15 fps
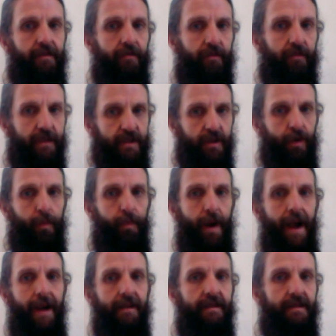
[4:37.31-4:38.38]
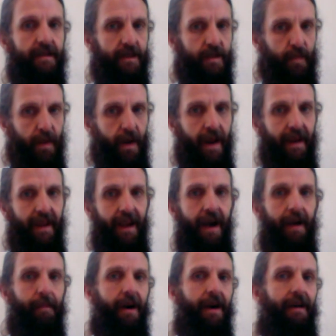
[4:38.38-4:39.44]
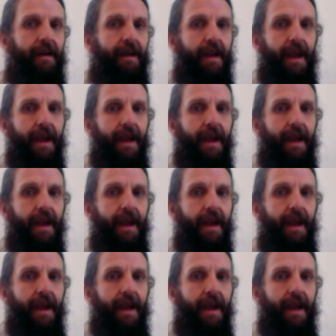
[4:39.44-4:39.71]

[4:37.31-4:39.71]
through physical practices, pranayama,